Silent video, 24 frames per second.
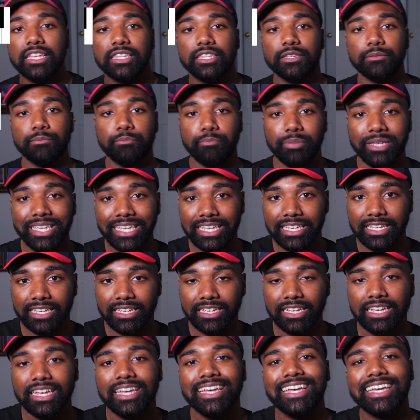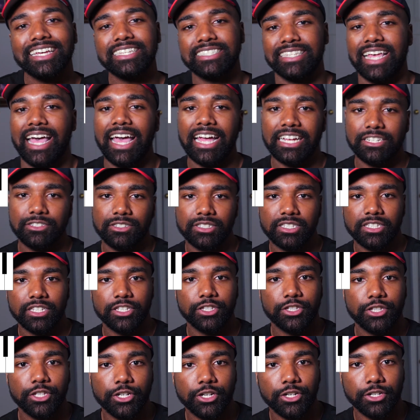The B is actually the
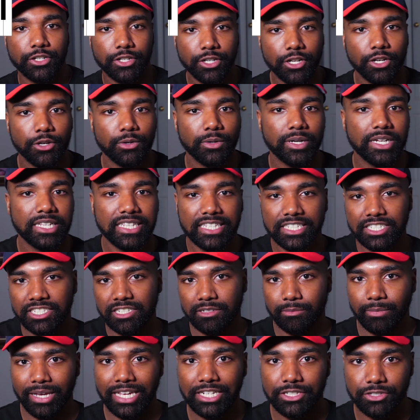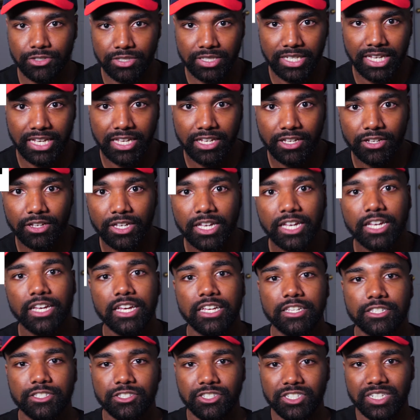3rd note in the G major scale,
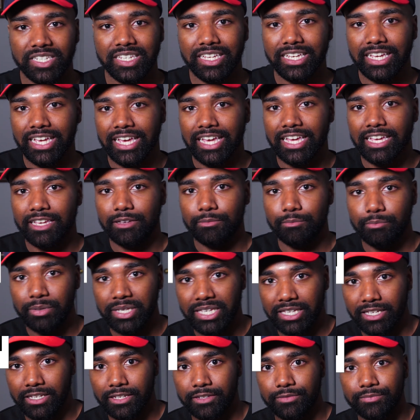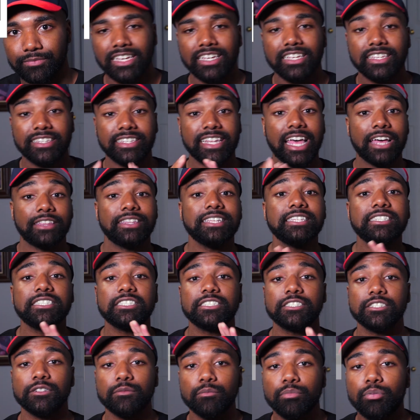G, A, B. Now this
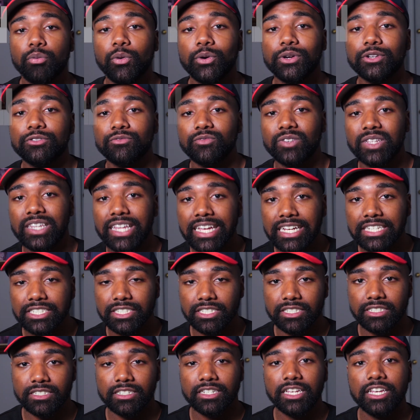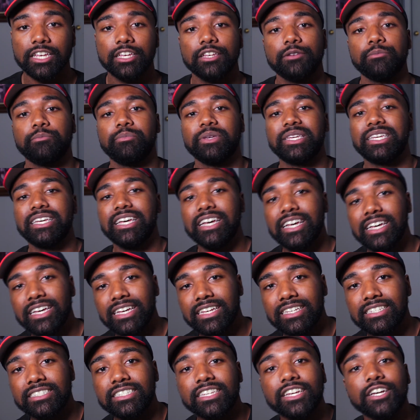is an important relation
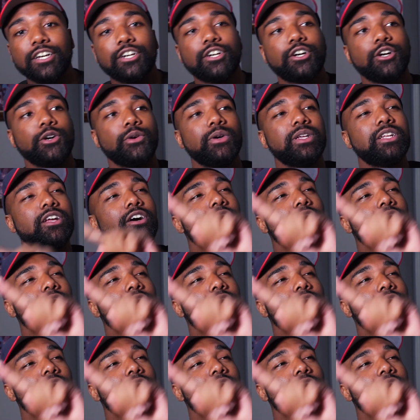because going